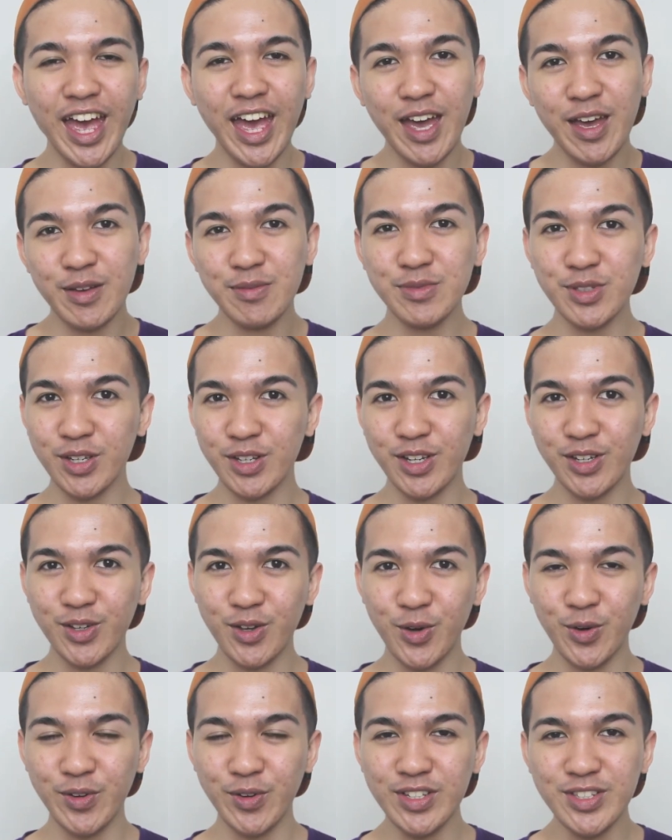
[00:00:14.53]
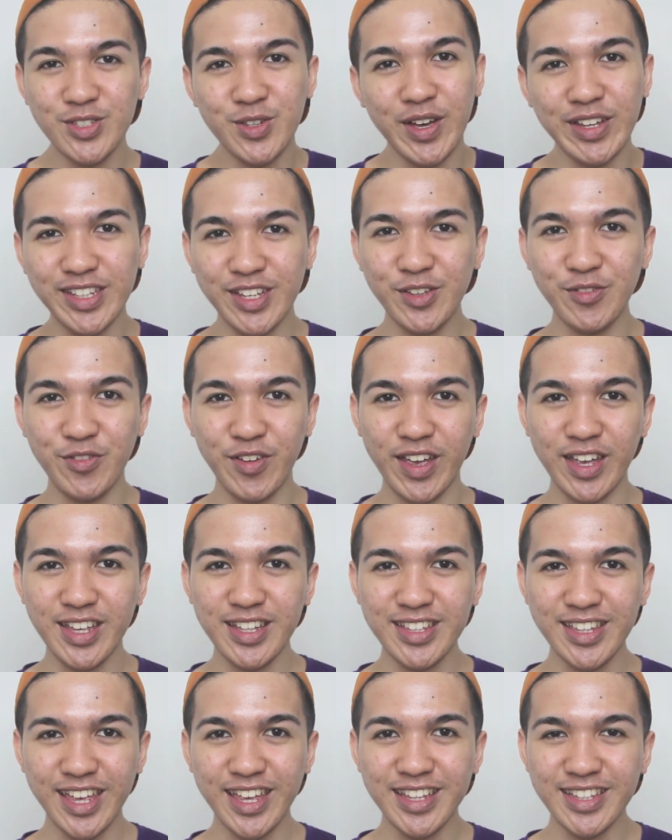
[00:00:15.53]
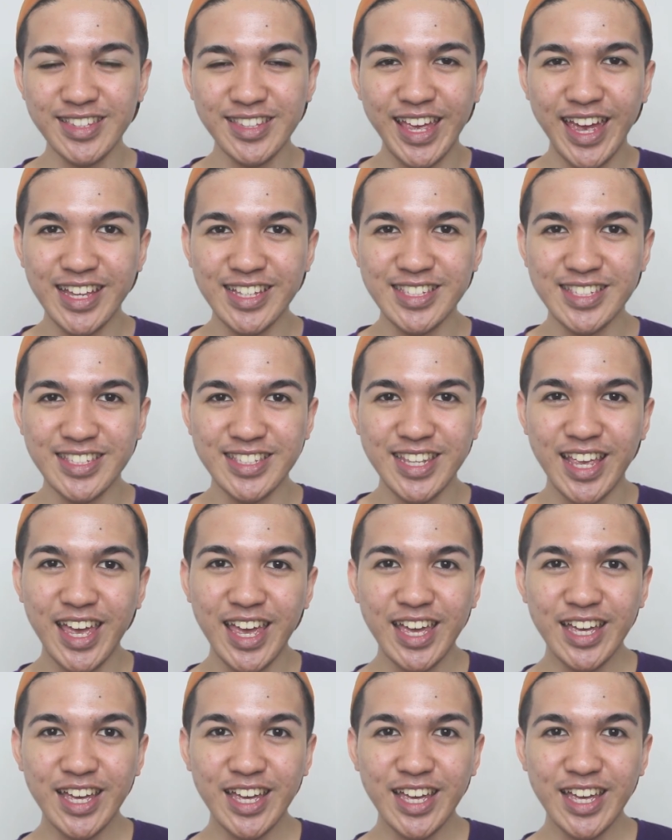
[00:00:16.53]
I'm gonna go into an event, and that's